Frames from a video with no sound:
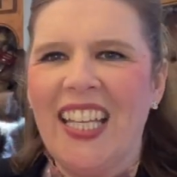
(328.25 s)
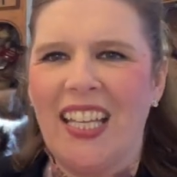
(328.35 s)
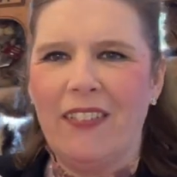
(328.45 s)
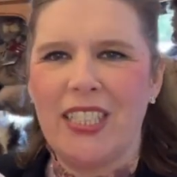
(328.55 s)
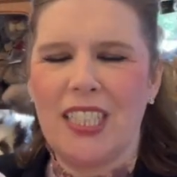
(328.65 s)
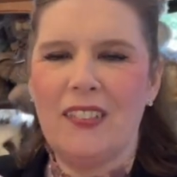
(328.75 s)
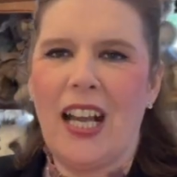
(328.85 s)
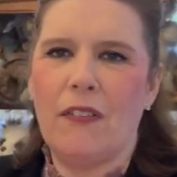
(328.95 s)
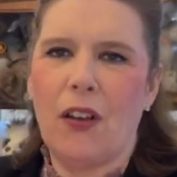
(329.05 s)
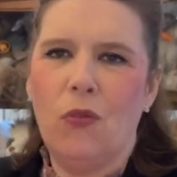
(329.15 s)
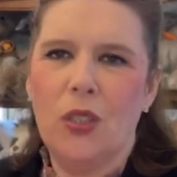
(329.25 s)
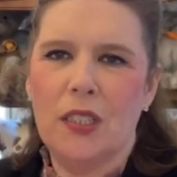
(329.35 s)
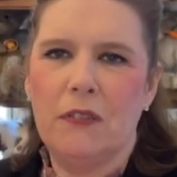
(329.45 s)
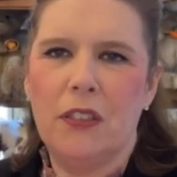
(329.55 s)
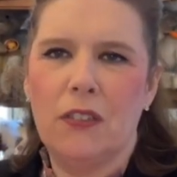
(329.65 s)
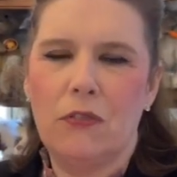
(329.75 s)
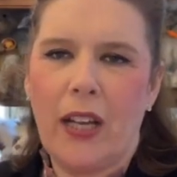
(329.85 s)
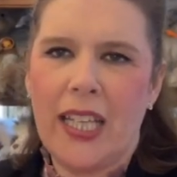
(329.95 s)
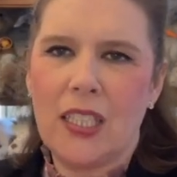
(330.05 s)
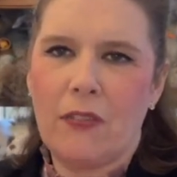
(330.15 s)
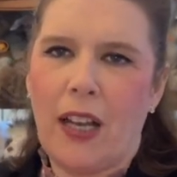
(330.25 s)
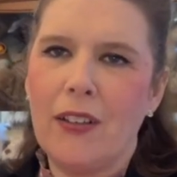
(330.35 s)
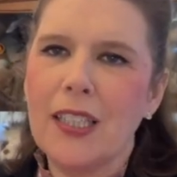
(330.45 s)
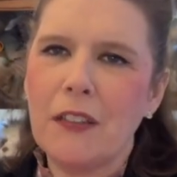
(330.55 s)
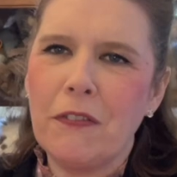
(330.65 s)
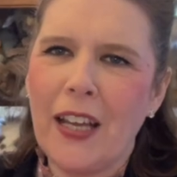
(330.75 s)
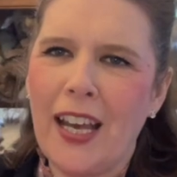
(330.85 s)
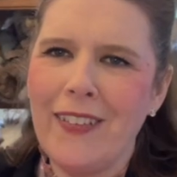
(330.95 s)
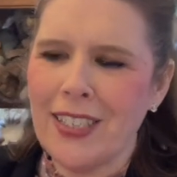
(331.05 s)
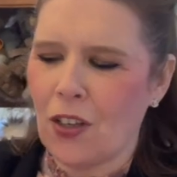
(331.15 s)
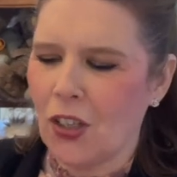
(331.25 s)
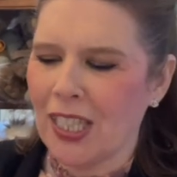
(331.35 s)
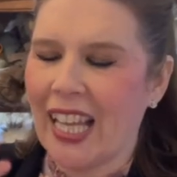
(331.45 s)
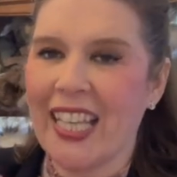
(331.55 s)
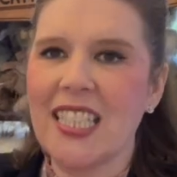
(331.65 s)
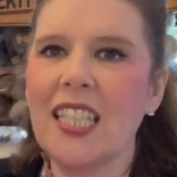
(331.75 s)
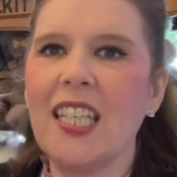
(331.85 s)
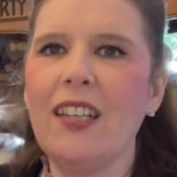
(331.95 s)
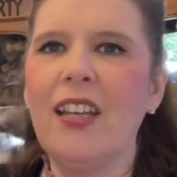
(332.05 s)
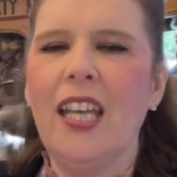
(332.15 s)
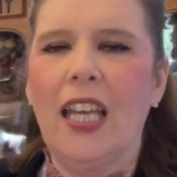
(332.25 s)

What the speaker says: Now we do have a wonderful range of our other fairies online too.